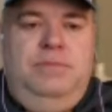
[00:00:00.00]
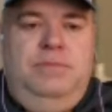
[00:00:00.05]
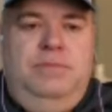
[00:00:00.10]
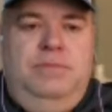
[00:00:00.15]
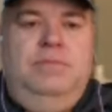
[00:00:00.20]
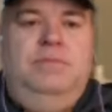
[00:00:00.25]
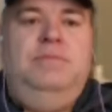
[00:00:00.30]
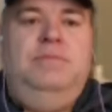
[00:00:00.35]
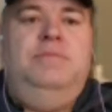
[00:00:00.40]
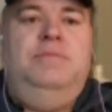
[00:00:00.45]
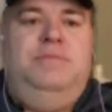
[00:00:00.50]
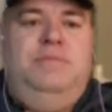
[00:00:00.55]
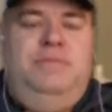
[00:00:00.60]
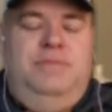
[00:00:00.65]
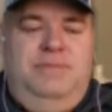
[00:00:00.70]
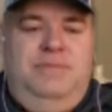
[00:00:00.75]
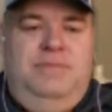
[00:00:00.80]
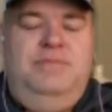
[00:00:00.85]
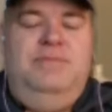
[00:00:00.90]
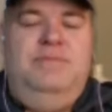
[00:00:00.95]

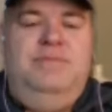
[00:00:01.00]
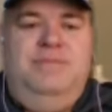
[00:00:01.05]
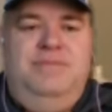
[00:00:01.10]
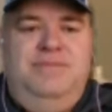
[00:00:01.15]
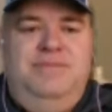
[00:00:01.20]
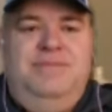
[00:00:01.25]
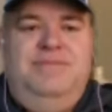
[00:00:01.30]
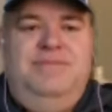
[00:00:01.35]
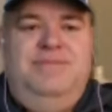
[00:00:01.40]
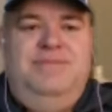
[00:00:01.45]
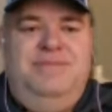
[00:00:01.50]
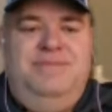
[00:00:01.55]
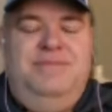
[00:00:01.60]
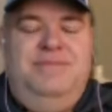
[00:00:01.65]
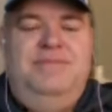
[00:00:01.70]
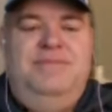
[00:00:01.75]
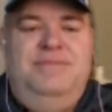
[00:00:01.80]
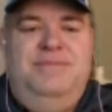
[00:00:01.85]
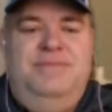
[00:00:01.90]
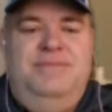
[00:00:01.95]

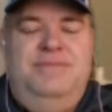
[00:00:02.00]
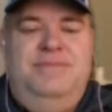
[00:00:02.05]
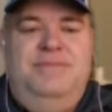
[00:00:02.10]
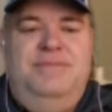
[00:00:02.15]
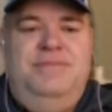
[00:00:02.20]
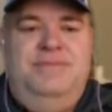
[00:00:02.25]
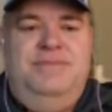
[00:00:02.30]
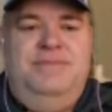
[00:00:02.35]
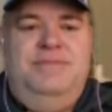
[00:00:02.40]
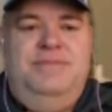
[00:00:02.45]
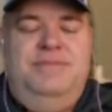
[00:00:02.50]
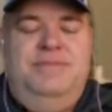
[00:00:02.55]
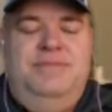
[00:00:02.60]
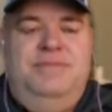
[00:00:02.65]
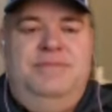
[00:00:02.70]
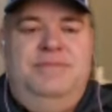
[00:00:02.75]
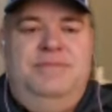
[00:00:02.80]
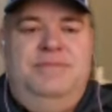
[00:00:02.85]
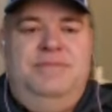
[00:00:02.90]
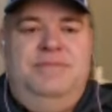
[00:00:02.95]

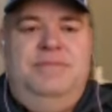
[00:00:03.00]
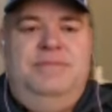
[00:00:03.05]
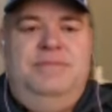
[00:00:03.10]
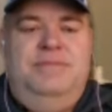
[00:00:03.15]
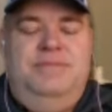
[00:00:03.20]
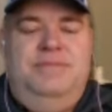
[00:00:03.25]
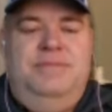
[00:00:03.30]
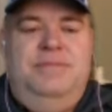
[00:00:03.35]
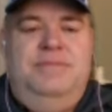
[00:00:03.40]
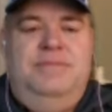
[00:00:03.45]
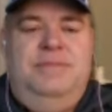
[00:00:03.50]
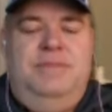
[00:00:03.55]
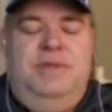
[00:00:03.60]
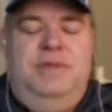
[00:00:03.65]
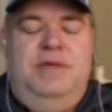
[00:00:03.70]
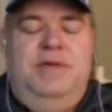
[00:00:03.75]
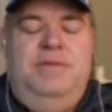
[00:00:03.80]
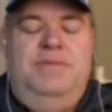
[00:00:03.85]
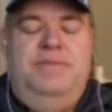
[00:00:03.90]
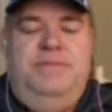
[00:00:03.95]

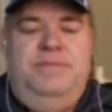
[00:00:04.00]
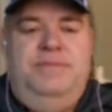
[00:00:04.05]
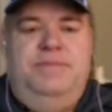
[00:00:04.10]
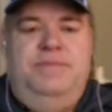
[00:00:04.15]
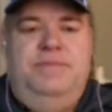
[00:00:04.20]
No words are spoken by the person on screen.